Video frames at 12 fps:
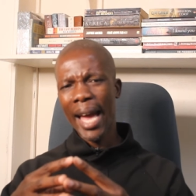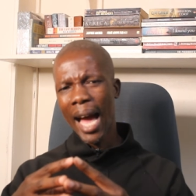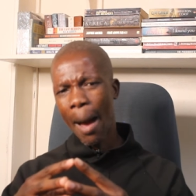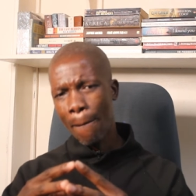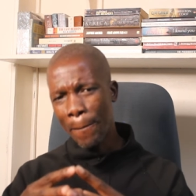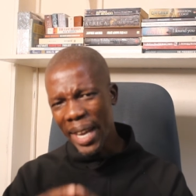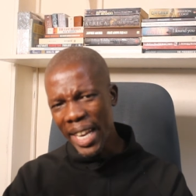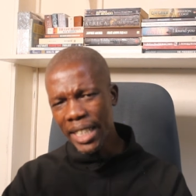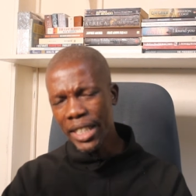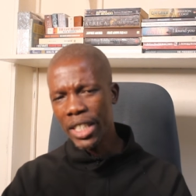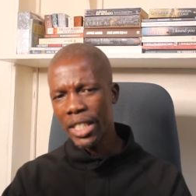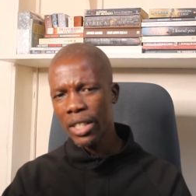are
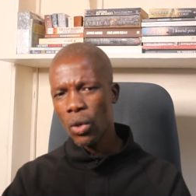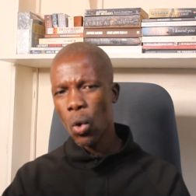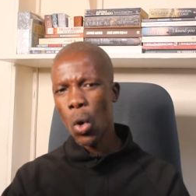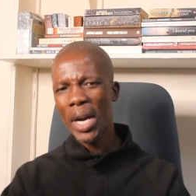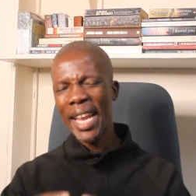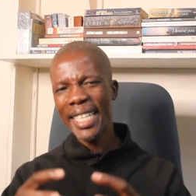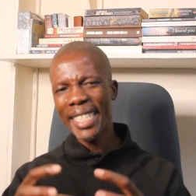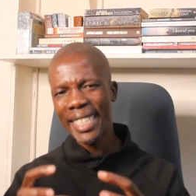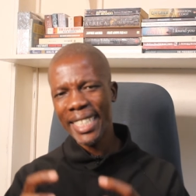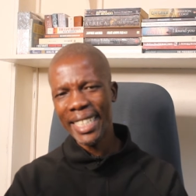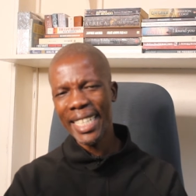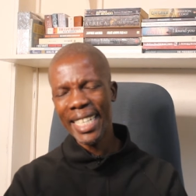based on a
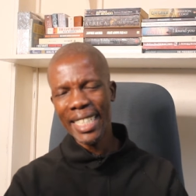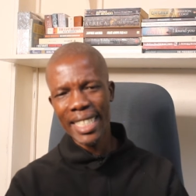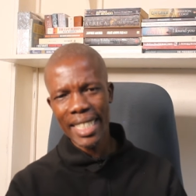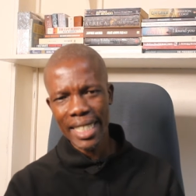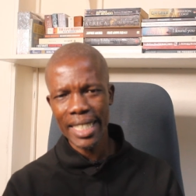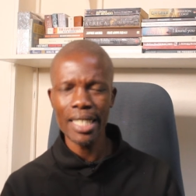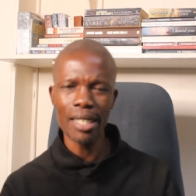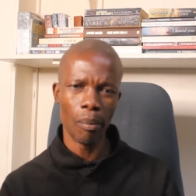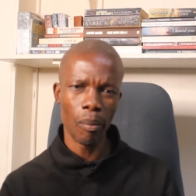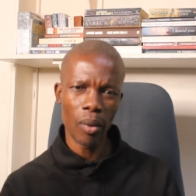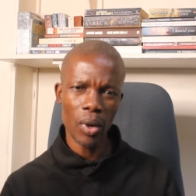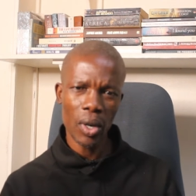certain
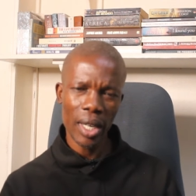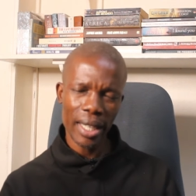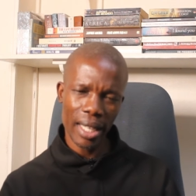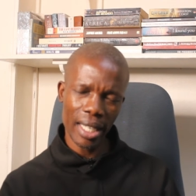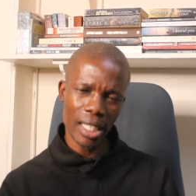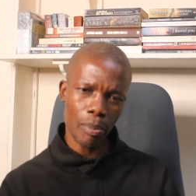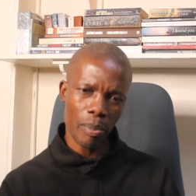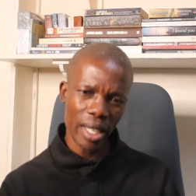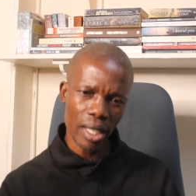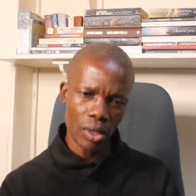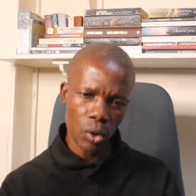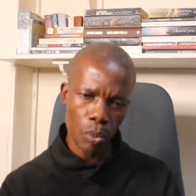system that is
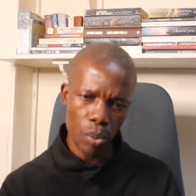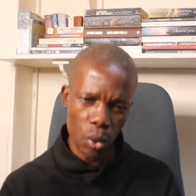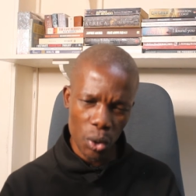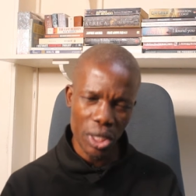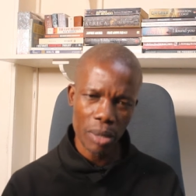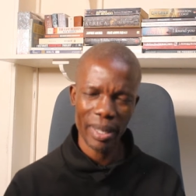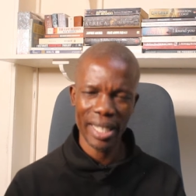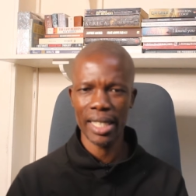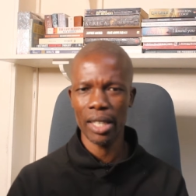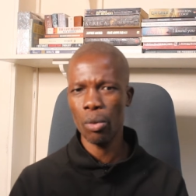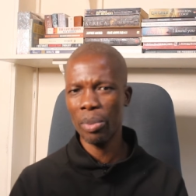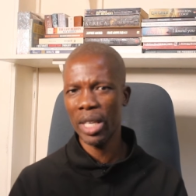being pushed by
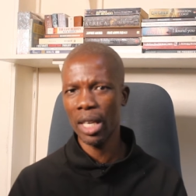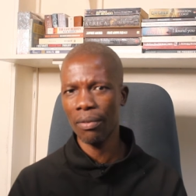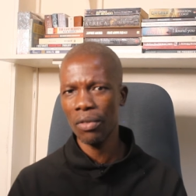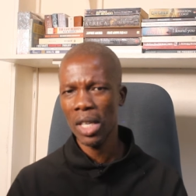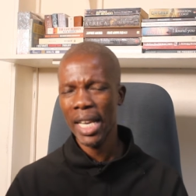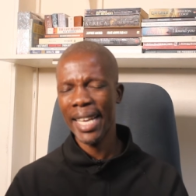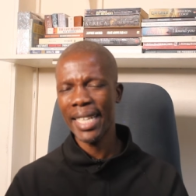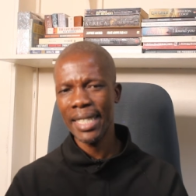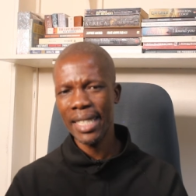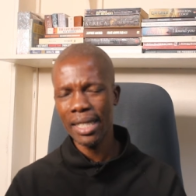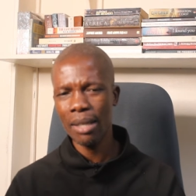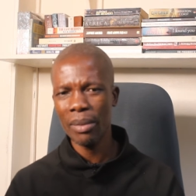ZANU PF, a
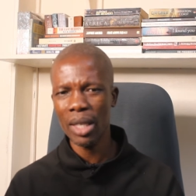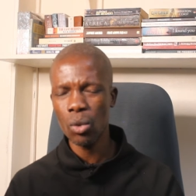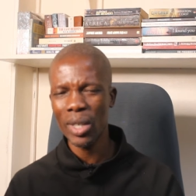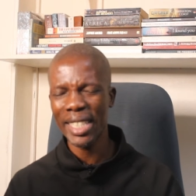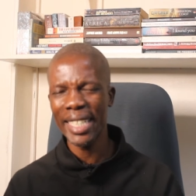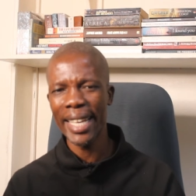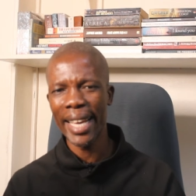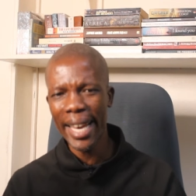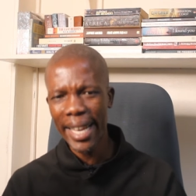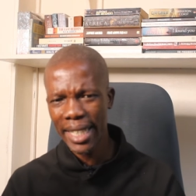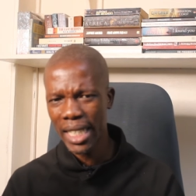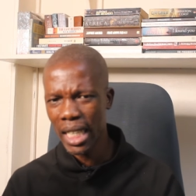system that was
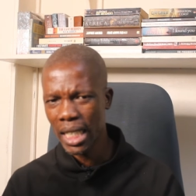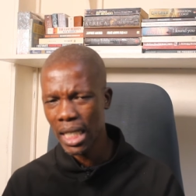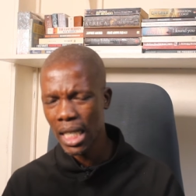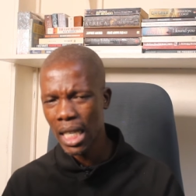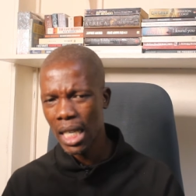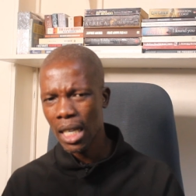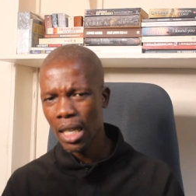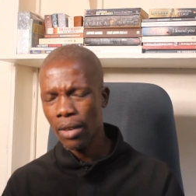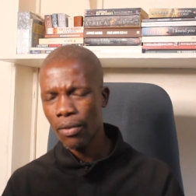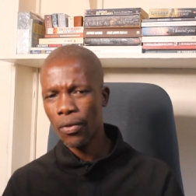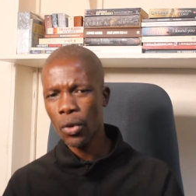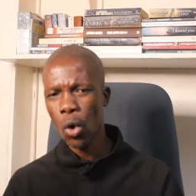inherited
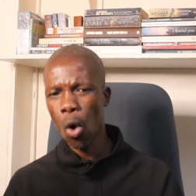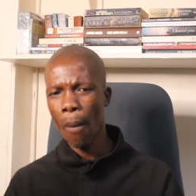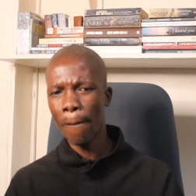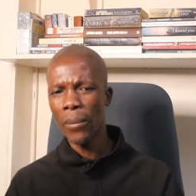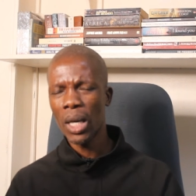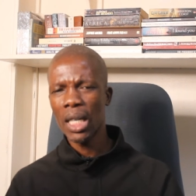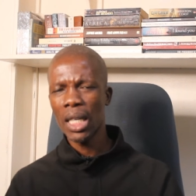from